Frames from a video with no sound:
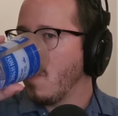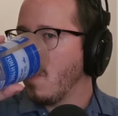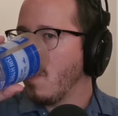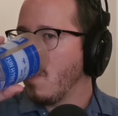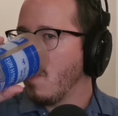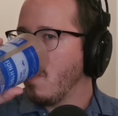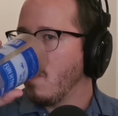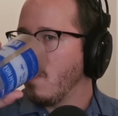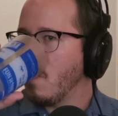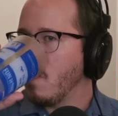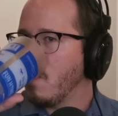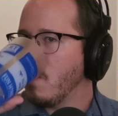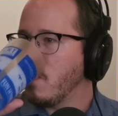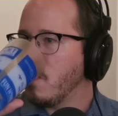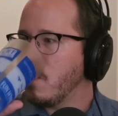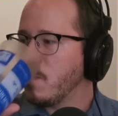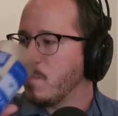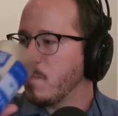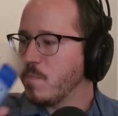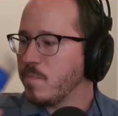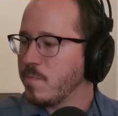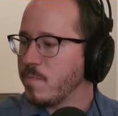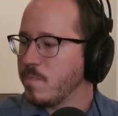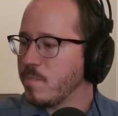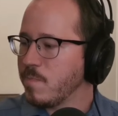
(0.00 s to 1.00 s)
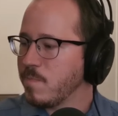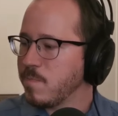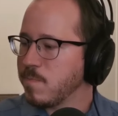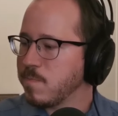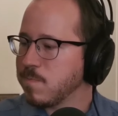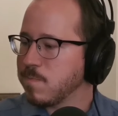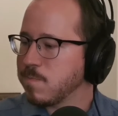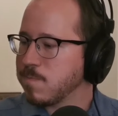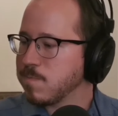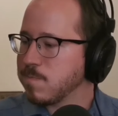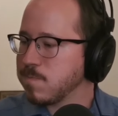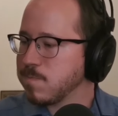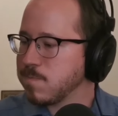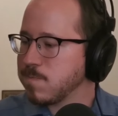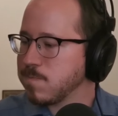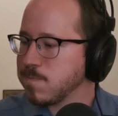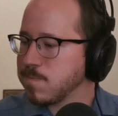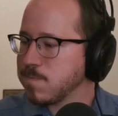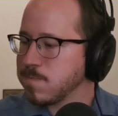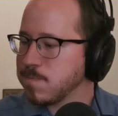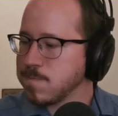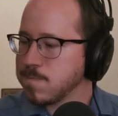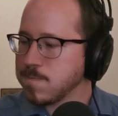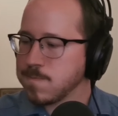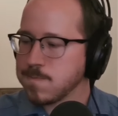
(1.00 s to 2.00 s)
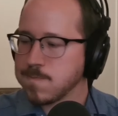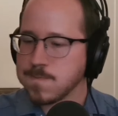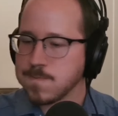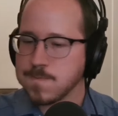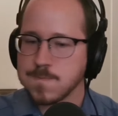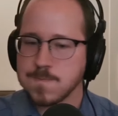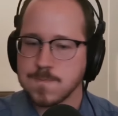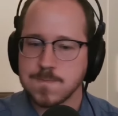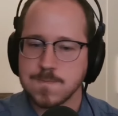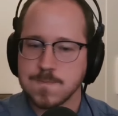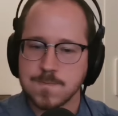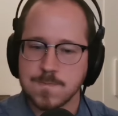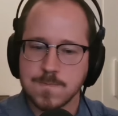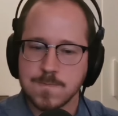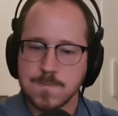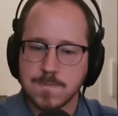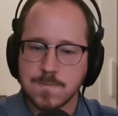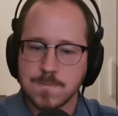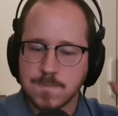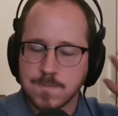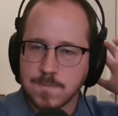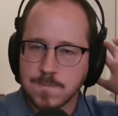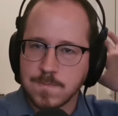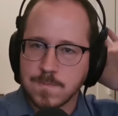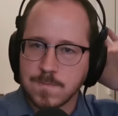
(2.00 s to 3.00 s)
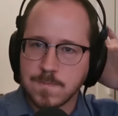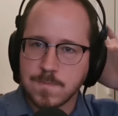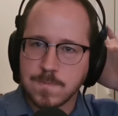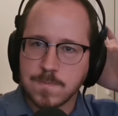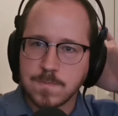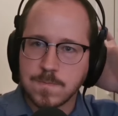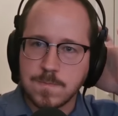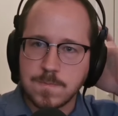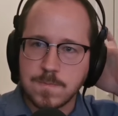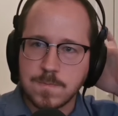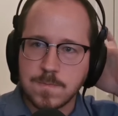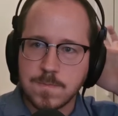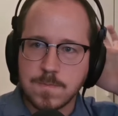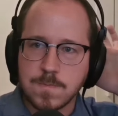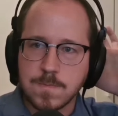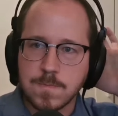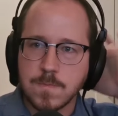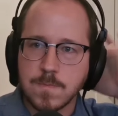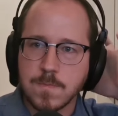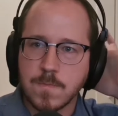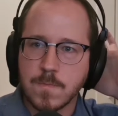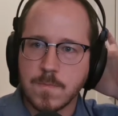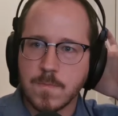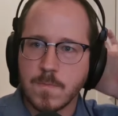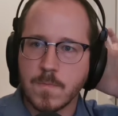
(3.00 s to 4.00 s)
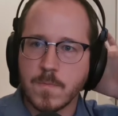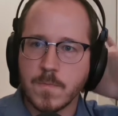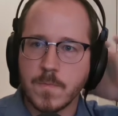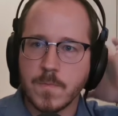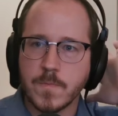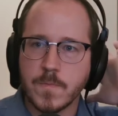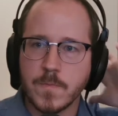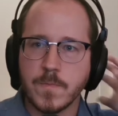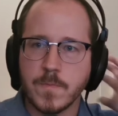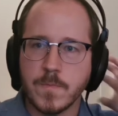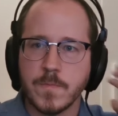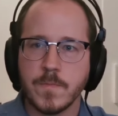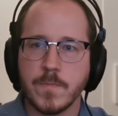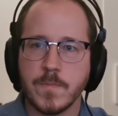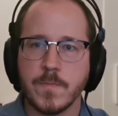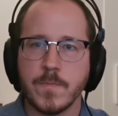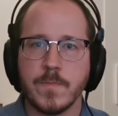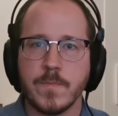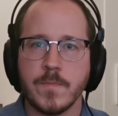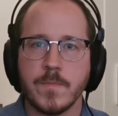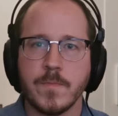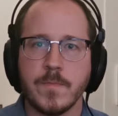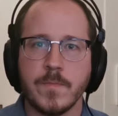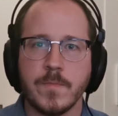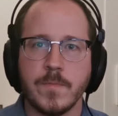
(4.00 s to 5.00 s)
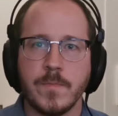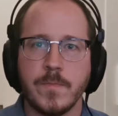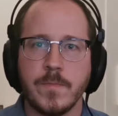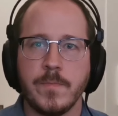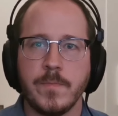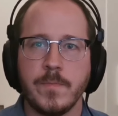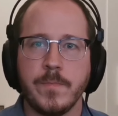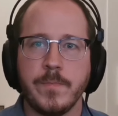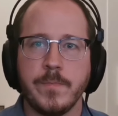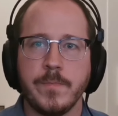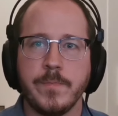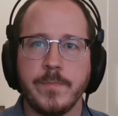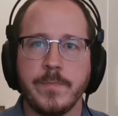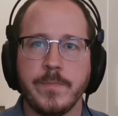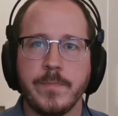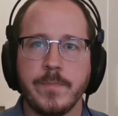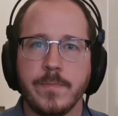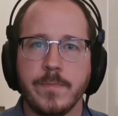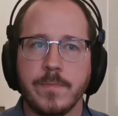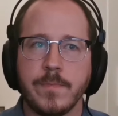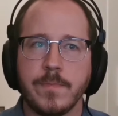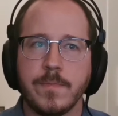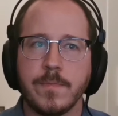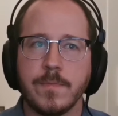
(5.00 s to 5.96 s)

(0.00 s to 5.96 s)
The person shown says nothing.